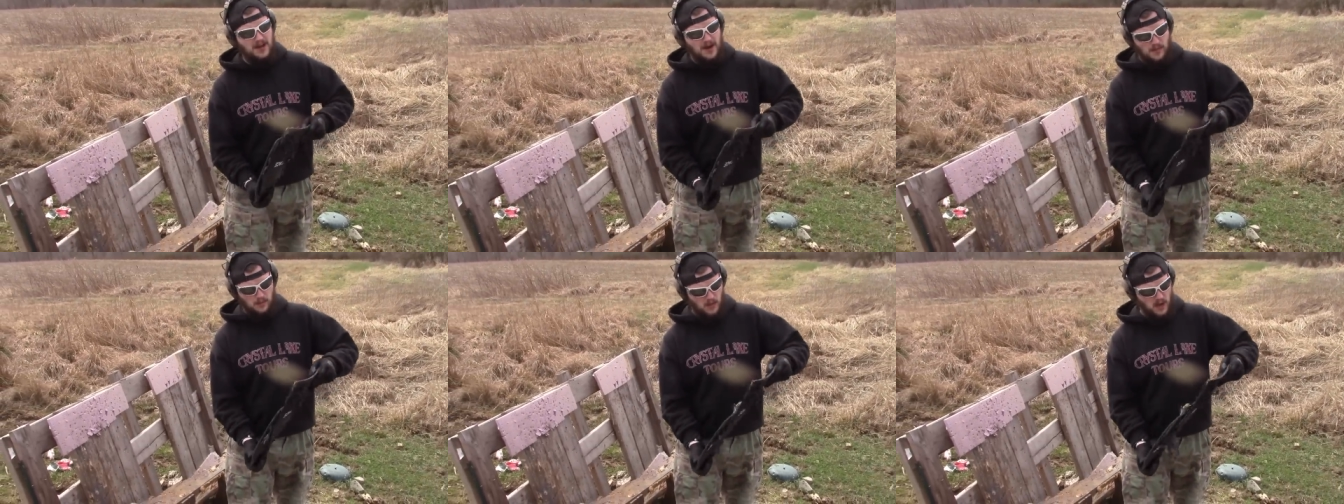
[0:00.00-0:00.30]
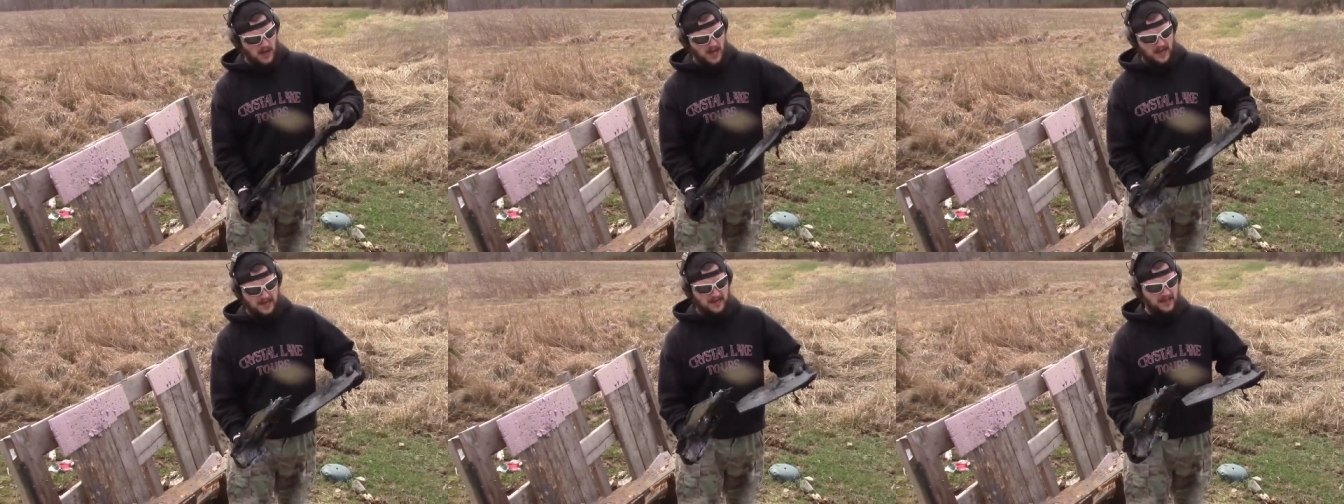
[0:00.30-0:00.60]
Not
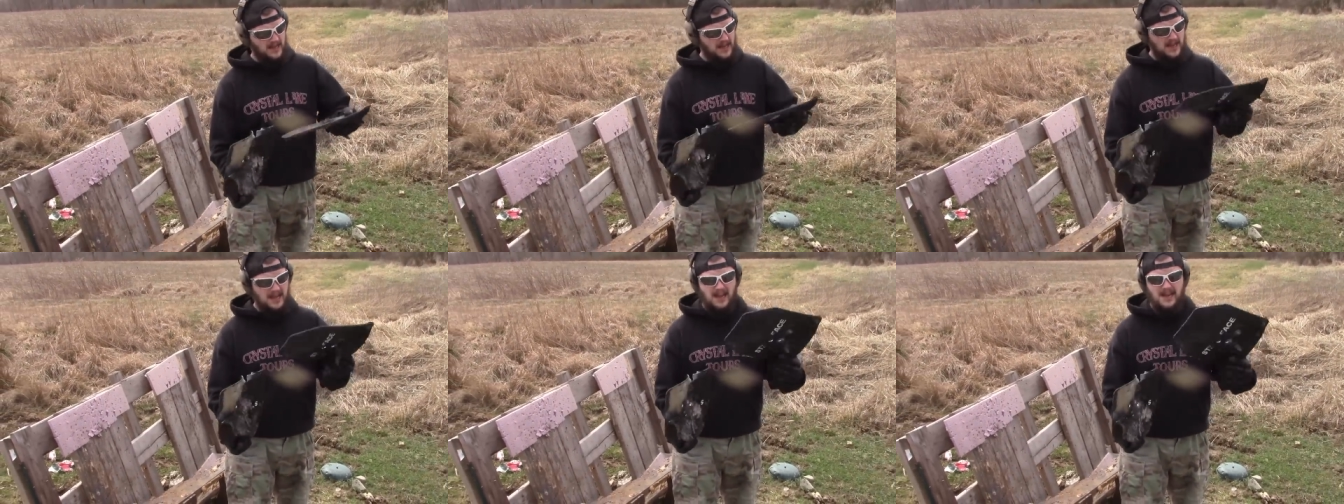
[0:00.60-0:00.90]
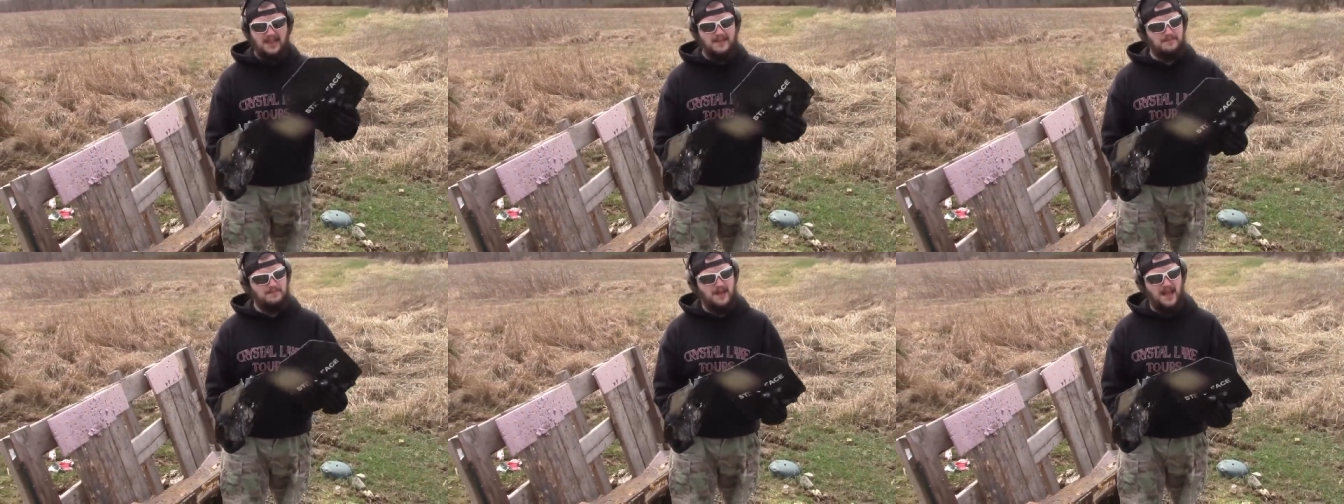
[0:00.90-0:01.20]
one,
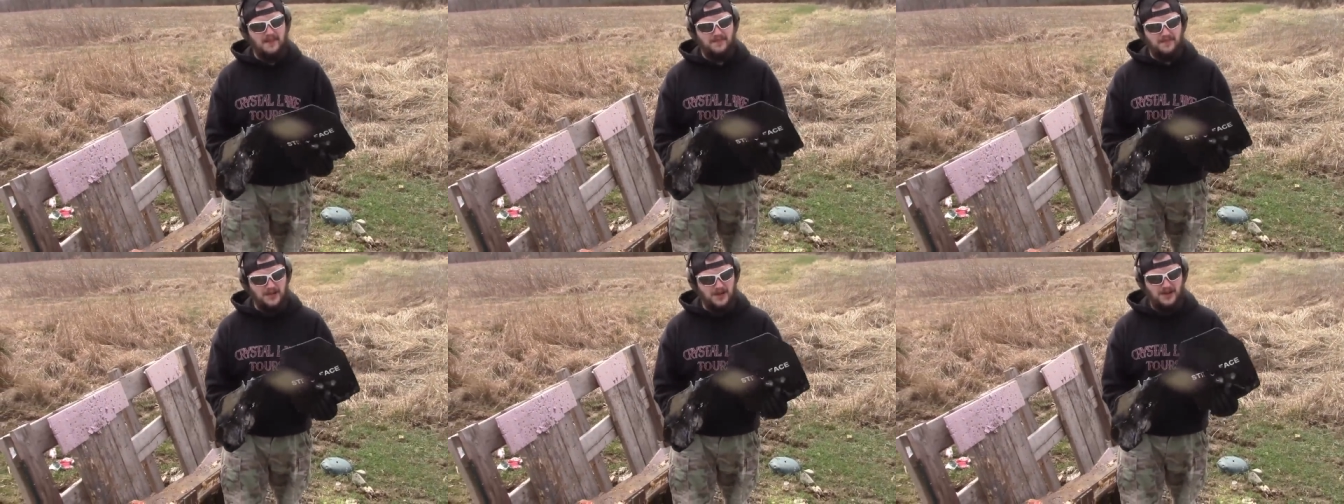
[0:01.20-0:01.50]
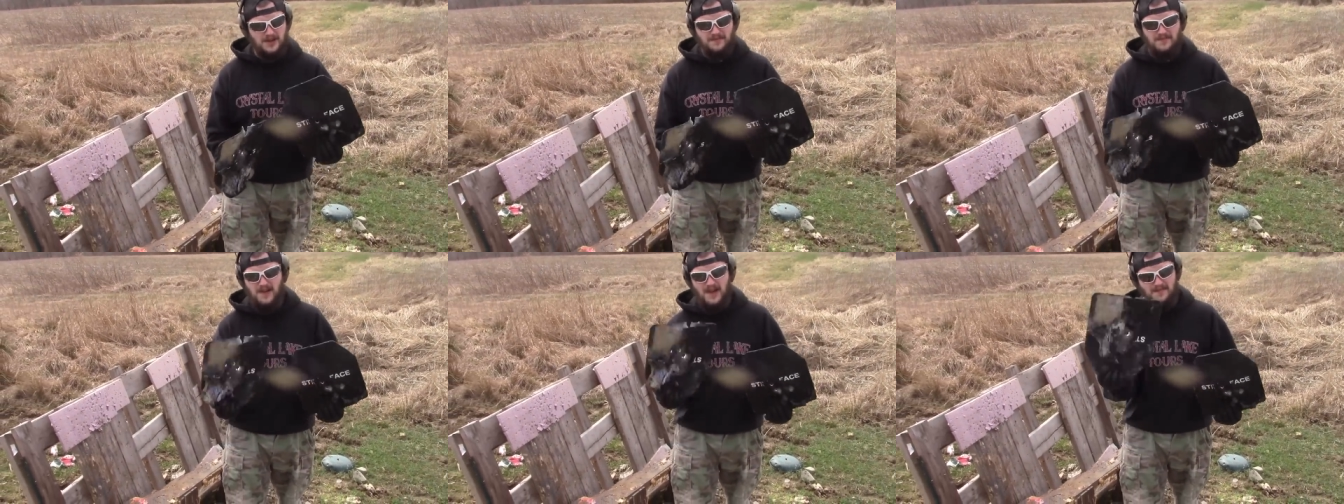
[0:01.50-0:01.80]
I didn't pay
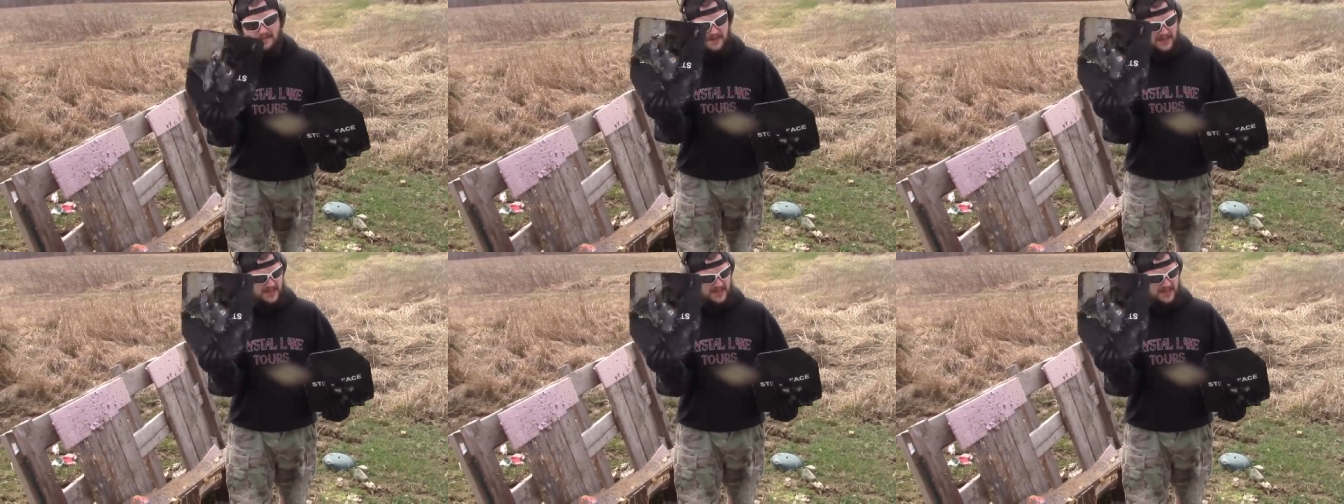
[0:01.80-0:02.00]
35 for